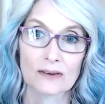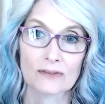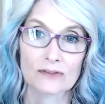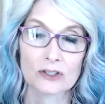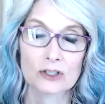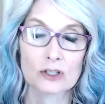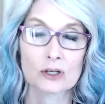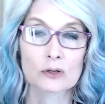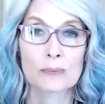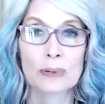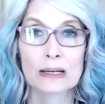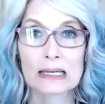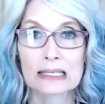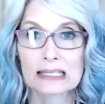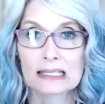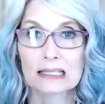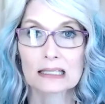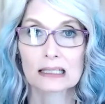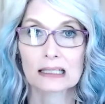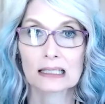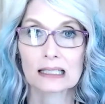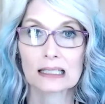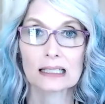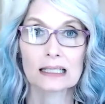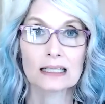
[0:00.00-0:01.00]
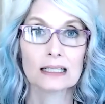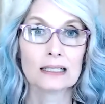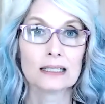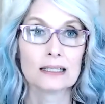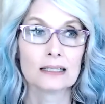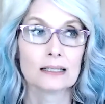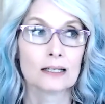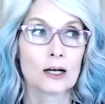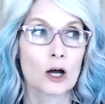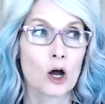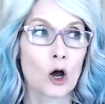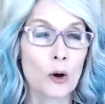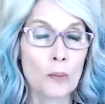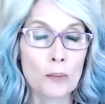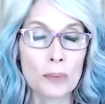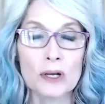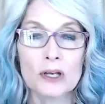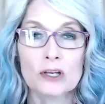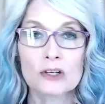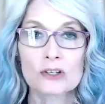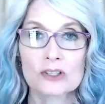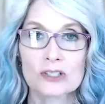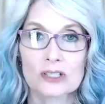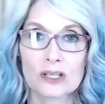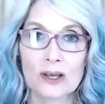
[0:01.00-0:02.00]
So you're basically opening
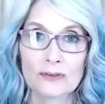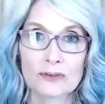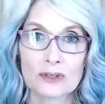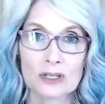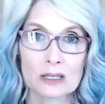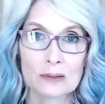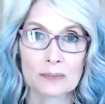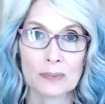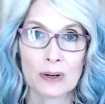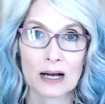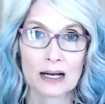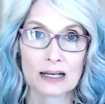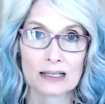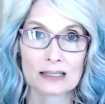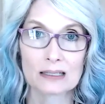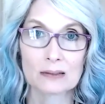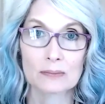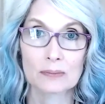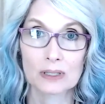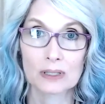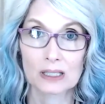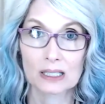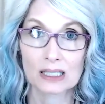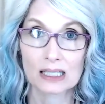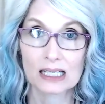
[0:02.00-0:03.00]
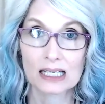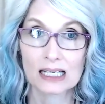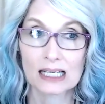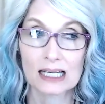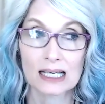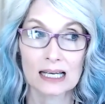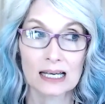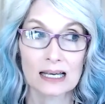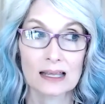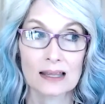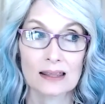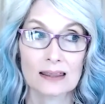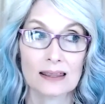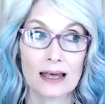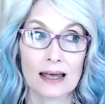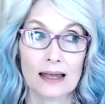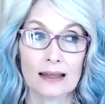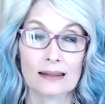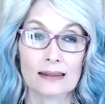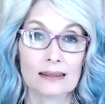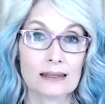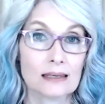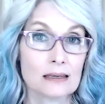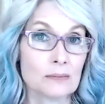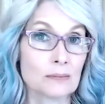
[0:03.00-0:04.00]
yourself to the possibility that
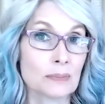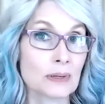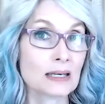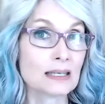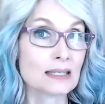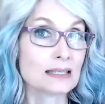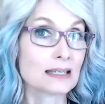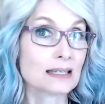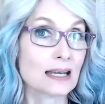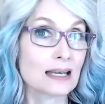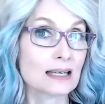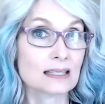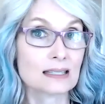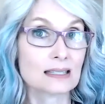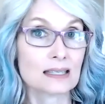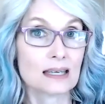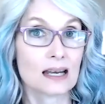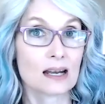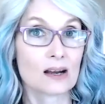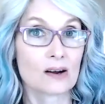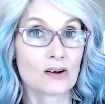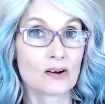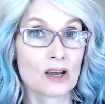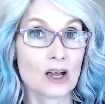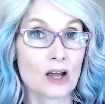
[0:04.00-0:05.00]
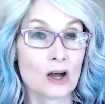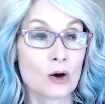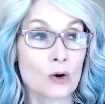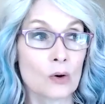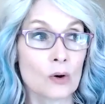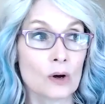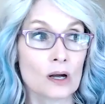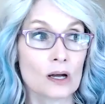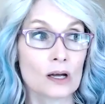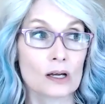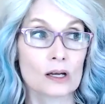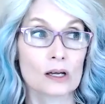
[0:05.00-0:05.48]
the best case scenario